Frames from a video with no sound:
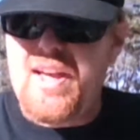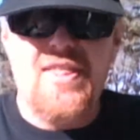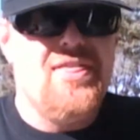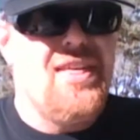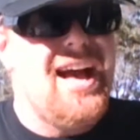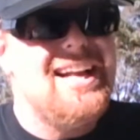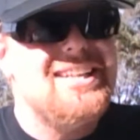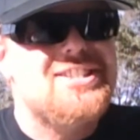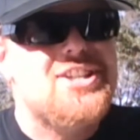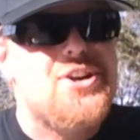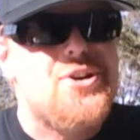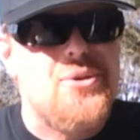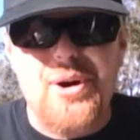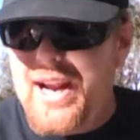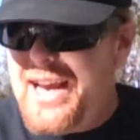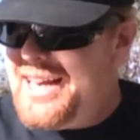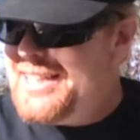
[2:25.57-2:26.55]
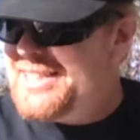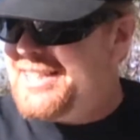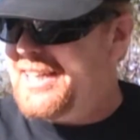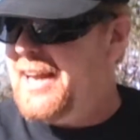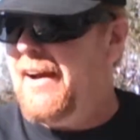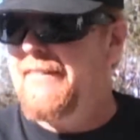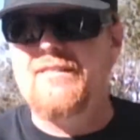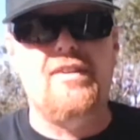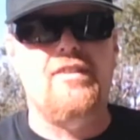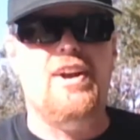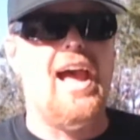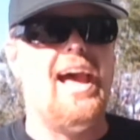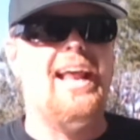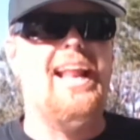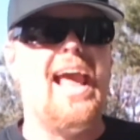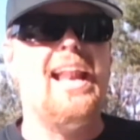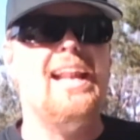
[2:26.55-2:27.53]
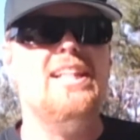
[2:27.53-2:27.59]
That's crazy. I've never had
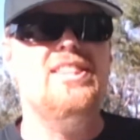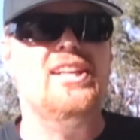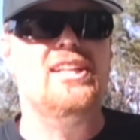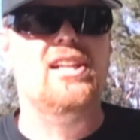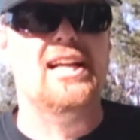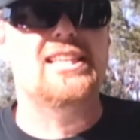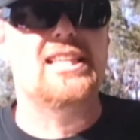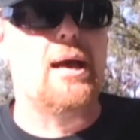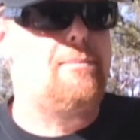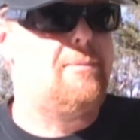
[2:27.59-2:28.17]
anything like that